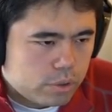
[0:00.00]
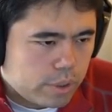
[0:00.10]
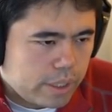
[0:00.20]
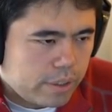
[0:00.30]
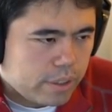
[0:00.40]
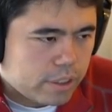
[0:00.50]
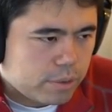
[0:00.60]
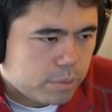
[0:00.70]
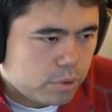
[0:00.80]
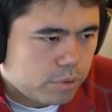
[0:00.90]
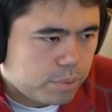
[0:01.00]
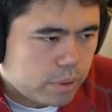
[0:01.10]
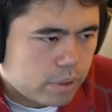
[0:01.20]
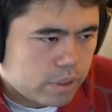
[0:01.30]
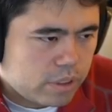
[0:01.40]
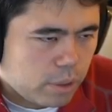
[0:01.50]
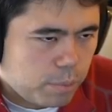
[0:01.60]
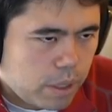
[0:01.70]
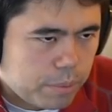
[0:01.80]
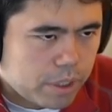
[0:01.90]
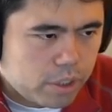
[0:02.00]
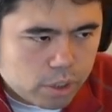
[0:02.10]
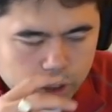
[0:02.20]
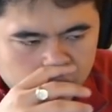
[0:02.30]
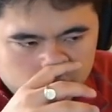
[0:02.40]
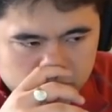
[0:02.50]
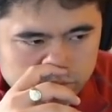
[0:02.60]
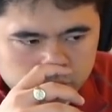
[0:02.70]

so I had this move but it's still probably good